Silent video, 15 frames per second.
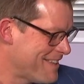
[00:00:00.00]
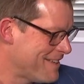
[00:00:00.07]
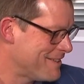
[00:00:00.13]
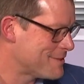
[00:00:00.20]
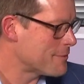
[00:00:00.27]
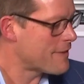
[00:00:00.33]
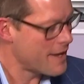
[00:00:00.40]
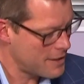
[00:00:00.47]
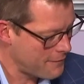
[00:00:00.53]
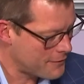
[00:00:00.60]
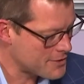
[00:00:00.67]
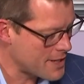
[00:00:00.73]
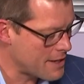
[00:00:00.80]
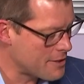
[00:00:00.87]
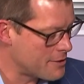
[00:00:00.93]
So thank you for
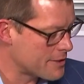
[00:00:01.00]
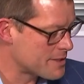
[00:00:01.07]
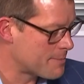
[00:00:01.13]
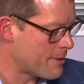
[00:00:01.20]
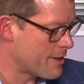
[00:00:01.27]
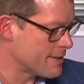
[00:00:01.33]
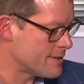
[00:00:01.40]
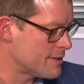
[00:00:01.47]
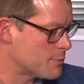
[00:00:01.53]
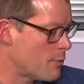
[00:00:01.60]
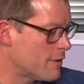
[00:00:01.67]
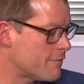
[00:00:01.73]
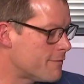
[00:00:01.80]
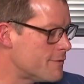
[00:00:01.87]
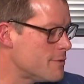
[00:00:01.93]
sharing your experiences.
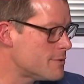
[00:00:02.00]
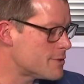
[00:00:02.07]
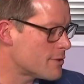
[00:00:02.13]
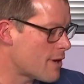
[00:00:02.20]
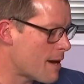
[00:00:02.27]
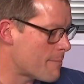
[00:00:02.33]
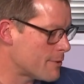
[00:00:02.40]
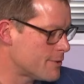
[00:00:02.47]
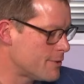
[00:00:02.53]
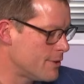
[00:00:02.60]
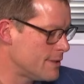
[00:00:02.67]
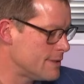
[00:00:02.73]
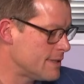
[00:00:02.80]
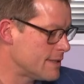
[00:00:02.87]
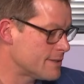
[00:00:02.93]
What future
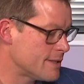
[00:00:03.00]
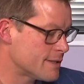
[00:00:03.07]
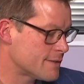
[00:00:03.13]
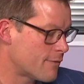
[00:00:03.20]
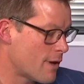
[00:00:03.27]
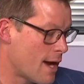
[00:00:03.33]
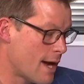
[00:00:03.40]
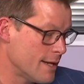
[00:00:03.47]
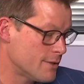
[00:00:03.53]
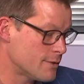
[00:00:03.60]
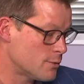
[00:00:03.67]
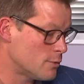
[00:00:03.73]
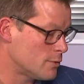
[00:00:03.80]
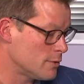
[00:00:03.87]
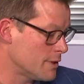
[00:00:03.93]
opportunities exist for high
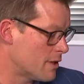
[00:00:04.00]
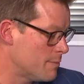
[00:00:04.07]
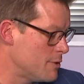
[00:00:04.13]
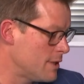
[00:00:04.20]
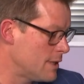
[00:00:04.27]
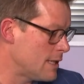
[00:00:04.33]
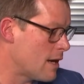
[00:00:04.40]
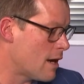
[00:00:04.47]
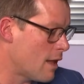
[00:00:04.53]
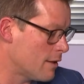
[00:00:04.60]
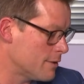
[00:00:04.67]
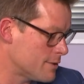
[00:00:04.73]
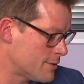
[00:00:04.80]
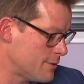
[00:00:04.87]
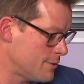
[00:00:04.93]
school and community
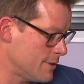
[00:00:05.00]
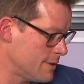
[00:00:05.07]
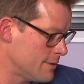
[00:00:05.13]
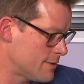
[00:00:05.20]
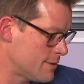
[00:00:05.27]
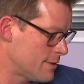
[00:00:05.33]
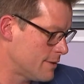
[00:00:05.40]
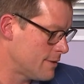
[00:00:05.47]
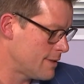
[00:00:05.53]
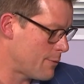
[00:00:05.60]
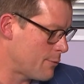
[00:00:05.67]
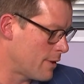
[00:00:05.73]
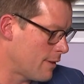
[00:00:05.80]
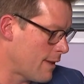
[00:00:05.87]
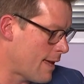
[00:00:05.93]
college students that
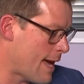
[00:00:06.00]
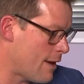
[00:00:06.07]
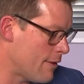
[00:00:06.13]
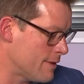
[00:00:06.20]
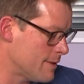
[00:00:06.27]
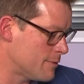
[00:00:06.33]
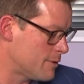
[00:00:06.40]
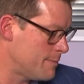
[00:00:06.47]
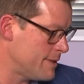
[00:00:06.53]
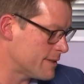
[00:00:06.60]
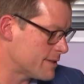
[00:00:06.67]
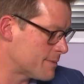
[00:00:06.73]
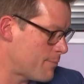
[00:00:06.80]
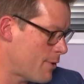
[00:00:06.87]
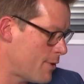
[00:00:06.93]
would allow them to be
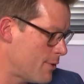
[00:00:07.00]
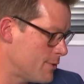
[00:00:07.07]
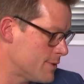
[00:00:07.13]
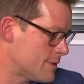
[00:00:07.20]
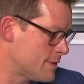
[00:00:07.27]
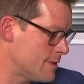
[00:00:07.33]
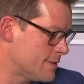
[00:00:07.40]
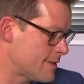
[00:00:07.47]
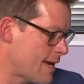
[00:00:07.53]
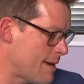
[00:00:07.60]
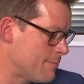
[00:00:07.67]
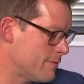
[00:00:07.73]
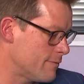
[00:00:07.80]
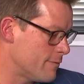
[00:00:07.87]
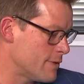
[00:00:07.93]
exposed to the
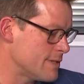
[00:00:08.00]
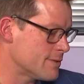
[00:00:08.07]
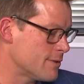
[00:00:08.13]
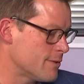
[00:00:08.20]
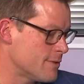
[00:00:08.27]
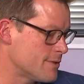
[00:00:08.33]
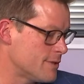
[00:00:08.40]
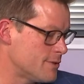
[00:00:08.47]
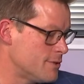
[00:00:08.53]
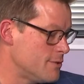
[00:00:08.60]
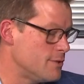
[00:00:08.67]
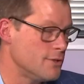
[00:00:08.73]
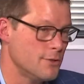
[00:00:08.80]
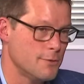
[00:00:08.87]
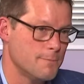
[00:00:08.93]
type of research that you
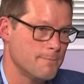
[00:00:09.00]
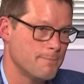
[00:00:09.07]
do?